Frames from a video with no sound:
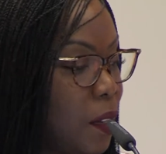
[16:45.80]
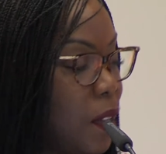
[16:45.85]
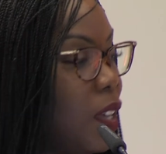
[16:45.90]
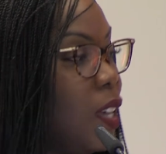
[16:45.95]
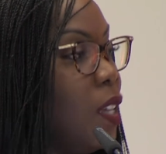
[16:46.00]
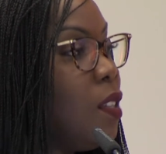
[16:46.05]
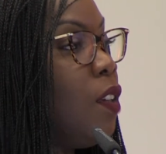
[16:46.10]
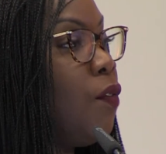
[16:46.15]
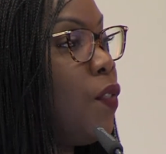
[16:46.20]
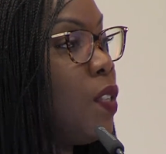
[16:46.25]

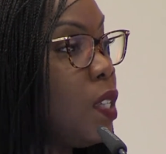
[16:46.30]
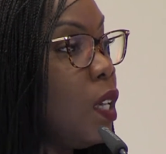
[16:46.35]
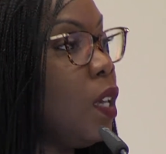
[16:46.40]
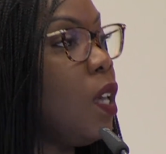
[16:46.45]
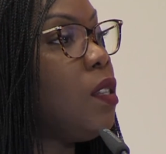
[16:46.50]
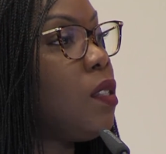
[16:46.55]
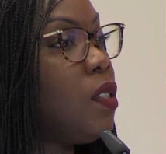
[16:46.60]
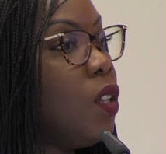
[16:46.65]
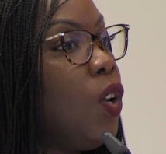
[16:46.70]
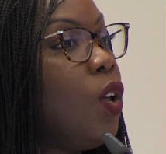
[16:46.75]
if it's
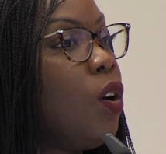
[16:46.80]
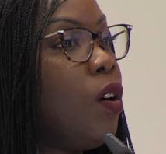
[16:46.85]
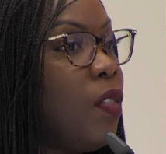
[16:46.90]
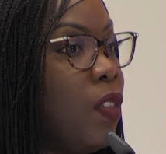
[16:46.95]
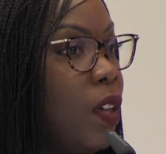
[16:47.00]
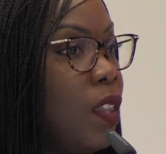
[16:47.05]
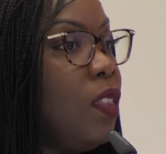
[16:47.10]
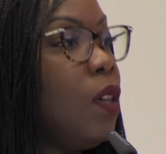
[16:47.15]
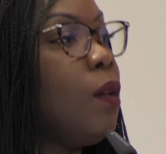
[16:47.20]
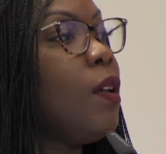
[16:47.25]
against the law,
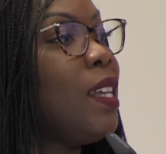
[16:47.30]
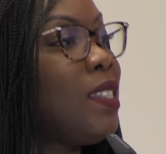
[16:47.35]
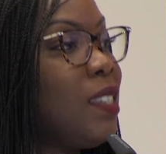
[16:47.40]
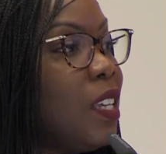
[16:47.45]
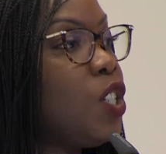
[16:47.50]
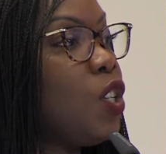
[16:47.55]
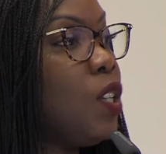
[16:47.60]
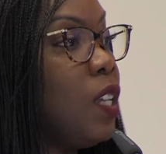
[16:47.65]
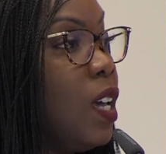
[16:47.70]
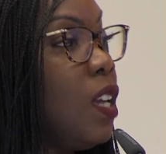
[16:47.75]
then they
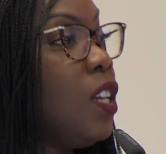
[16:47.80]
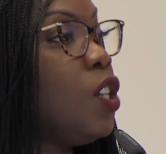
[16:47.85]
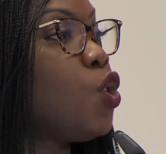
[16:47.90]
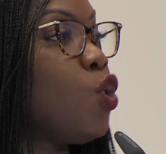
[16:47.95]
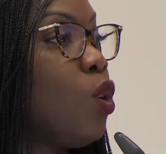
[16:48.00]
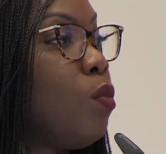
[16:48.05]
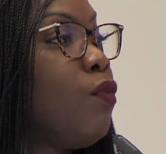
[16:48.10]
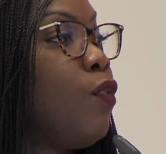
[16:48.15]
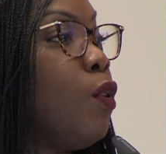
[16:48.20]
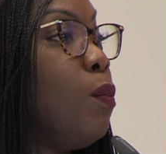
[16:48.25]
essentially get in
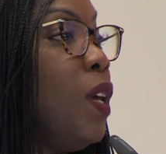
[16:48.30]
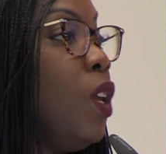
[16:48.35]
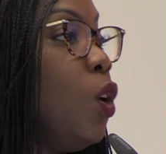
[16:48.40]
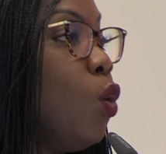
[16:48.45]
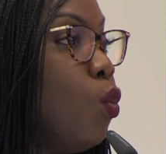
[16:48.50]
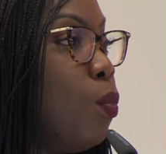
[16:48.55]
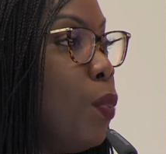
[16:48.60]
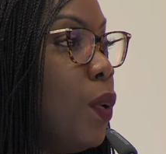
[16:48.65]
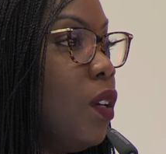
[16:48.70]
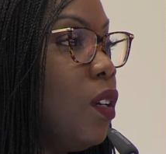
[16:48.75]
trouble for being
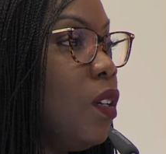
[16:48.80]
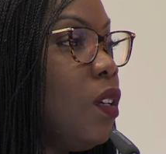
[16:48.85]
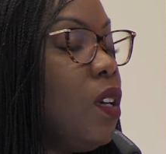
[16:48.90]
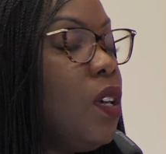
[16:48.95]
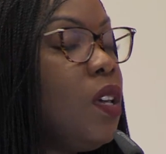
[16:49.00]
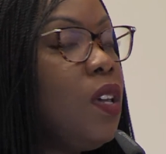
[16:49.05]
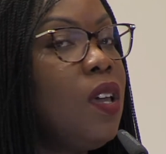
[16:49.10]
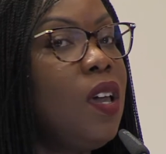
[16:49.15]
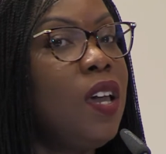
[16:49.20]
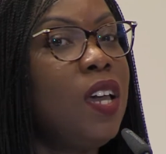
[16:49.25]
open.
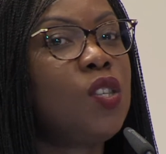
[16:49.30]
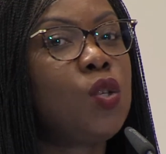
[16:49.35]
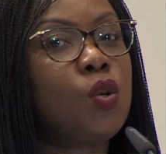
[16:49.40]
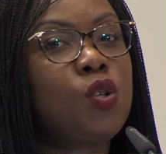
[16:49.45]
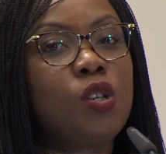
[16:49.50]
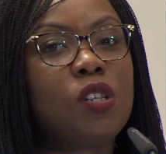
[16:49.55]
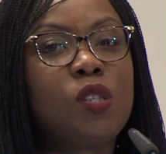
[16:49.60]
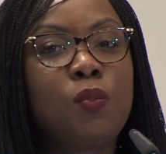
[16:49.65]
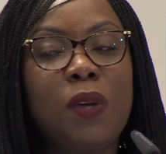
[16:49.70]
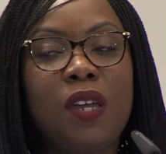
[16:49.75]
And so
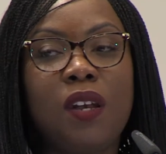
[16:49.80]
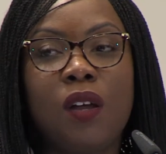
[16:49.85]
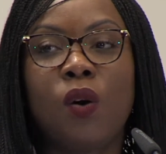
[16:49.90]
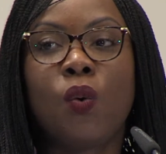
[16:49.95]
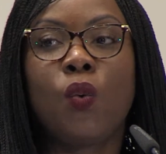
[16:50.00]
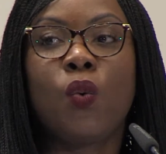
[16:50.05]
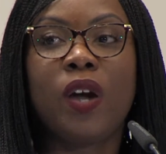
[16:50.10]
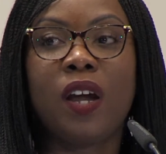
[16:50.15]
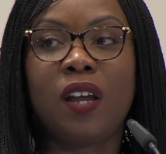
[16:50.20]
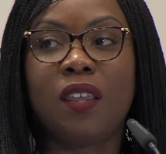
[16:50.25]
just being
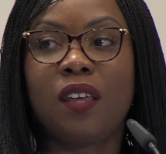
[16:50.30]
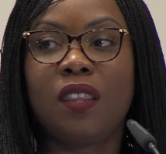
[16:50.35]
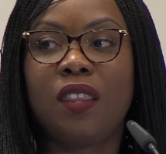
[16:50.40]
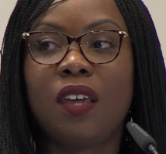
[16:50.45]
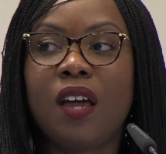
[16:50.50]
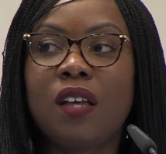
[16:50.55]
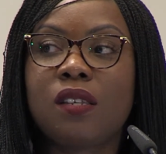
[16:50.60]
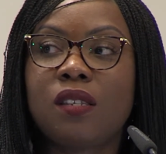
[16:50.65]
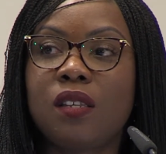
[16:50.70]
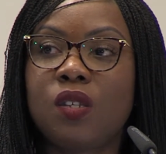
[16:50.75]
aware that
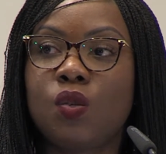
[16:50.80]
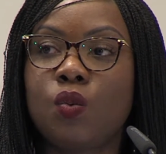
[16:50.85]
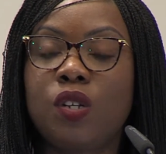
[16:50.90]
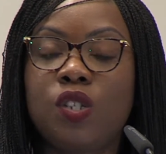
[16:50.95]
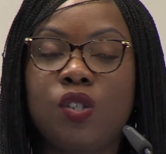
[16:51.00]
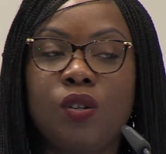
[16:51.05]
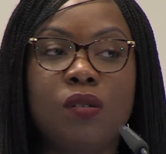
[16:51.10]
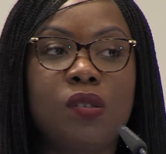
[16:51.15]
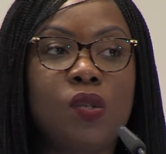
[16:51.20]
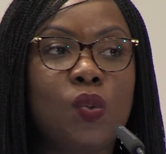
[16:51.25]
there are
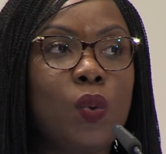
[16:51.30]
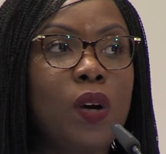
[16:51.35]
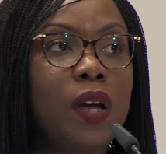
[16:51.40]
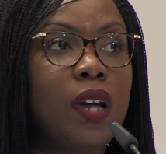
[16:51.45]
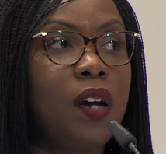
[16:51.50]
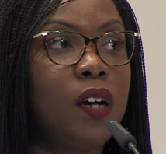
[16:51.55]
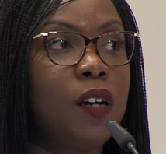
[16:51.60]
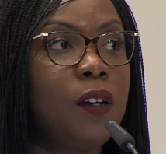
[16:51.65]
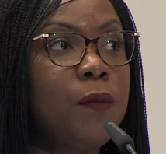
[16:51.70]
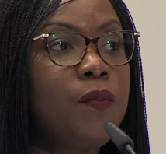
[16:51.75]
situations
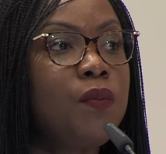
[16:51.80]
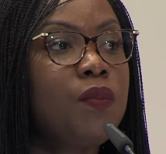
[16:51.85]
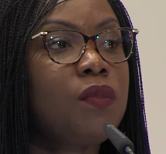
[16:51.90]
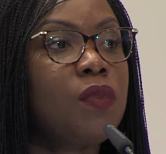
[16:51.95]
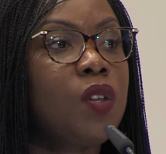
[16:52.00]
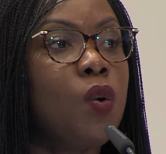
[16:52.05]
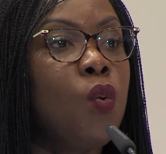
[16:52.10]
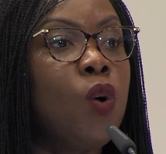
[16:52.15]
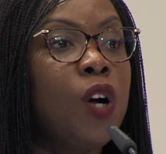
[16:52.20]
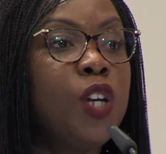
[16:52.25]
where
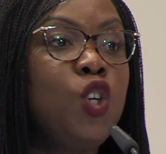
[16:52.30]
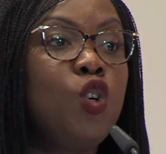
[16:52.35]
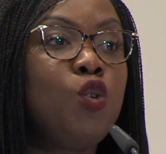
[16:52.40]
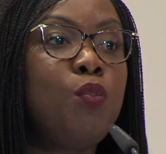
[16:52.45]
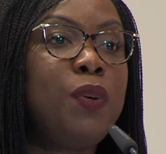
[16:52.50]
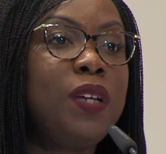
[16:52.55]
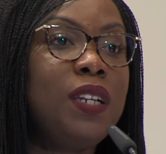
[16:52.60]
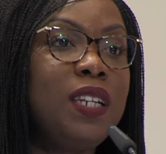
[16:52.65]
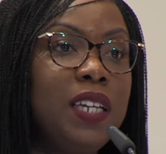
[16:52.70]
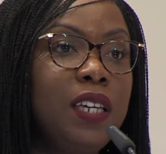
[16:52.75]
what you
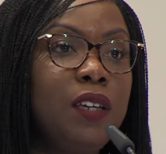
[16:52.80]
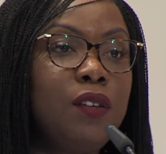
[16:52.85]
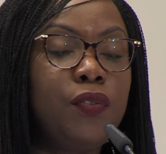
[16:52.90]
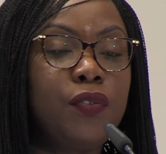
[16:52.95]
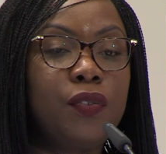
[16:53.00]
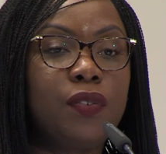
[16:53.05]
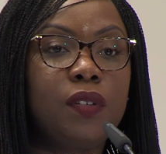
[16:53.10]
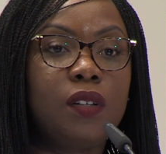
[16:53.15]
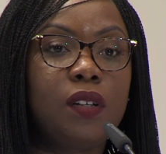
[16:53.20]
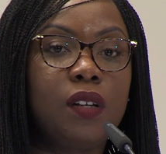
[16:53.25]

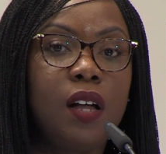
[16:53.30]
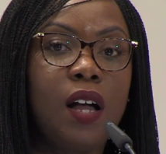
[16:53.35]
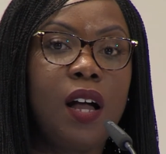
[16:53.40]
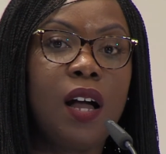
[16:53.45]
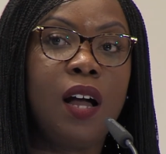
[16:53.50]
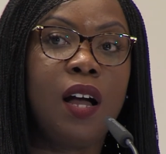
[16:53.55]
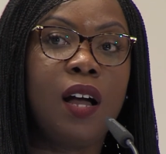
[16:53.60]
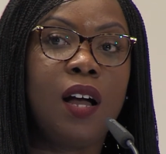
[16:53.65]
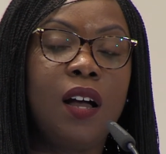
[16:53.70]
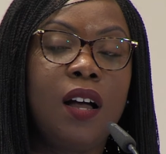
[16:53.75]
believe
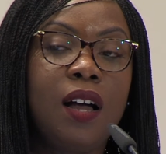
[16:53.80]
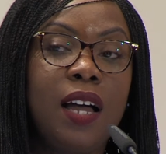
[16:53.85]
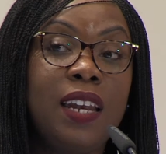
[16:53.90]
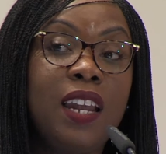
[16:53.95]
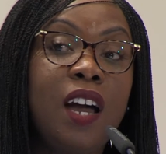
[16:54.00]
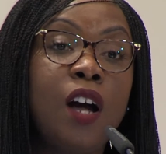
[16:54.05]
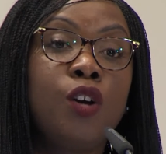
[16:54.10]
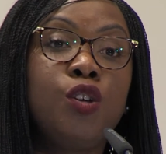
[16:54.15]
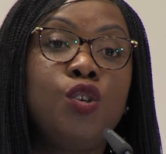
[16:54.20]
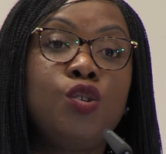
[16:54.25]

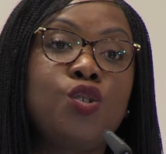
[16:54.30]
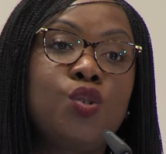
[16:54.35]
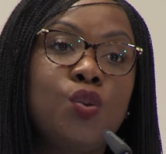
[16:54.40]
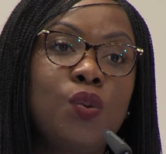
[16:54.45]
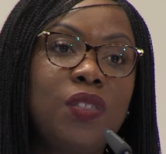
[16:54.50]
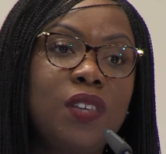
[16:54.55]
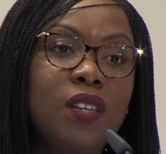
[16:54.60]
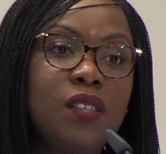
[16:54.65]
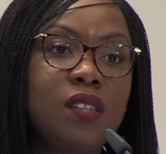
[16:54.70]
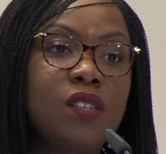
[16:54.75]
and how you do
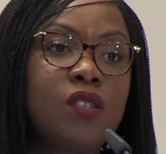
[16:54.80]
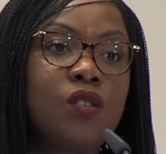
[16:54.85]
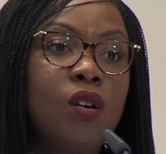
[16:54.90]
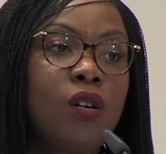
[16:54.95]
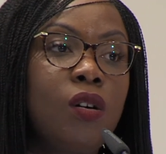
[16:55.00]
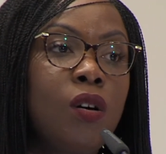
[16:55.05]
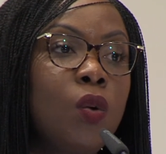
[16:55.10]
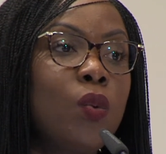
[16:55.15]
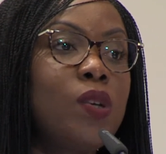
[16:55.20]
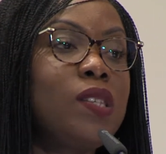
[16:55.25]
things is
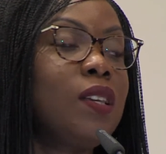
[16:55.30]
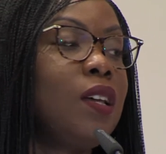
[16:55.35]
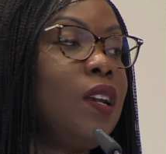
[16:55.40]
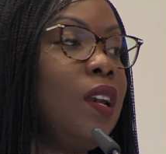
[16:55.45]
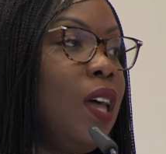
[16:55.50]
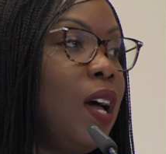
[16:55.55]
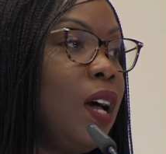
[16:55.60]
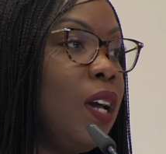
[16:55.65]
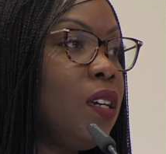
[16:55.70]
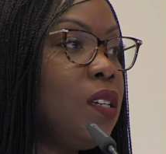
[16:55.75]
not always
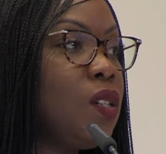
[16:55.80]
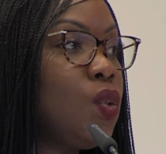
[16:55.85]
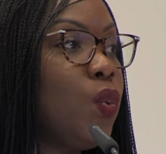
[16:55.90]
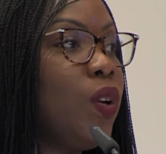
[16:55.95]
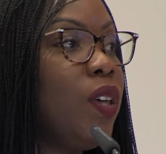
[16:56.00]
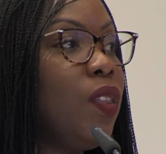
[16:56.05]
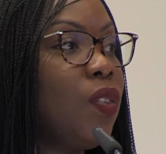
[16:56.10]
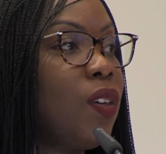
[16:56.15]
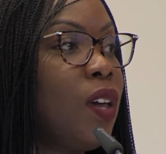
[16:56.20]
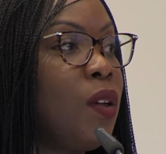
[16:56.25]
aligned
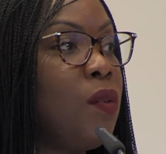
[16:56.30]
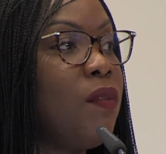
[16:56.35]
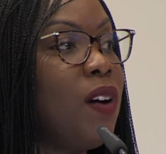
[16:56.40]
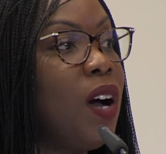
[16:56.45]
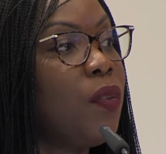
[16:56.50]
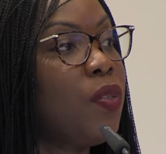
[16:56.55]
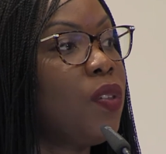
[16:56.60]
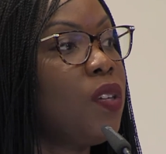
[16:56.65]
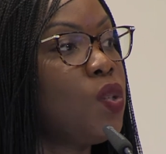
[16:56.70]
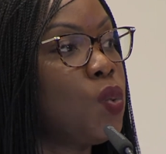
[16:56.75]
with kind of
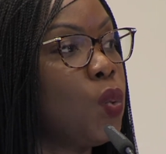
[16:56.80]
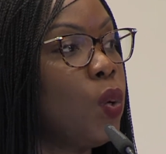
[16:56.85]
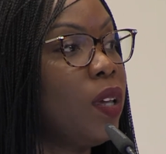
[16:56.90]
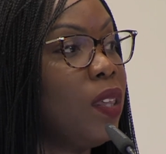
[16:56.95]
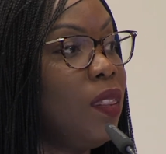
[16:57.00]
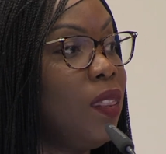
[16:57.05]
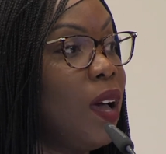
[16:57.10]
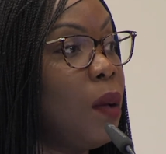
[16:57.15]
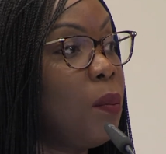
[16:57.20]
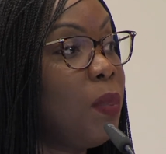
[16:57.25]
how things work
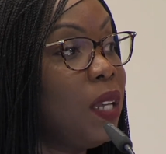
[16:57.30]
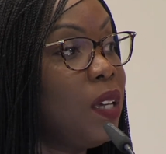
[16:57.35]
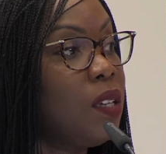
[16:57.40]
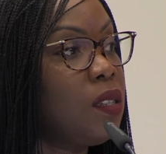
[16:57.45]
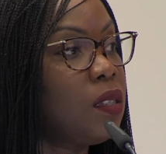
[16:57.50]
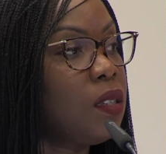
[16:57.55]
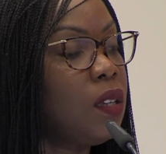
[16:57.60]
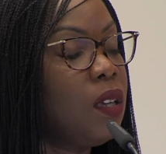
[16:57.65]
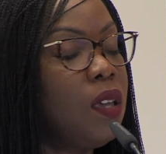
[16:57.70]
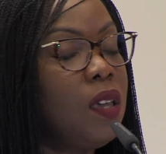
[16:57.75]
in that
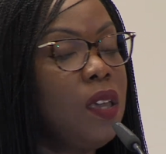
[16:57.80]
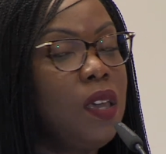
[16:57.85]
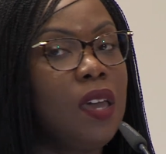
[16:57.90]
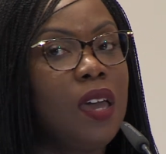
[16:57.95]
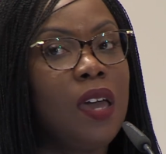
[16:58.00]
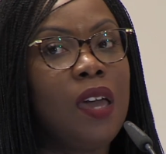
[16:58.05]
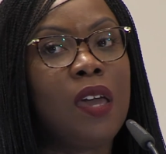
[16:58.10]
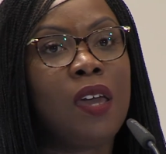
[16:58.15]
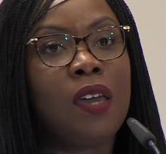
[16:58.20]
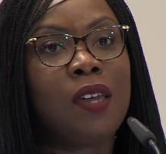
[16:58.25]
place.
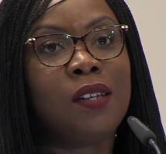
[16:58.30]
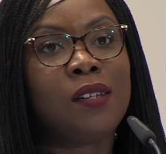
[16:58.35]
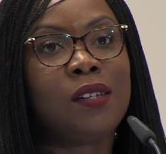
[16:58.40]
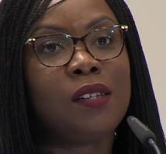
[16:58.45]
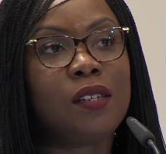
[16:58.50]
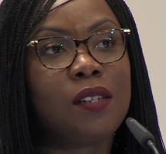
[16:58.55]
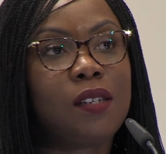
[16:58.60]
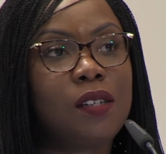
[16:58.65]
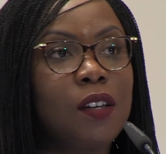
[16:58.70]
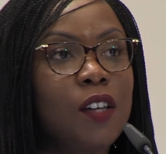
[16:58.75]

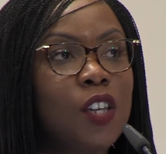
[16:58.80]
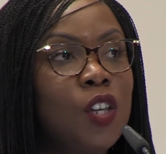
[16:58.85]
And,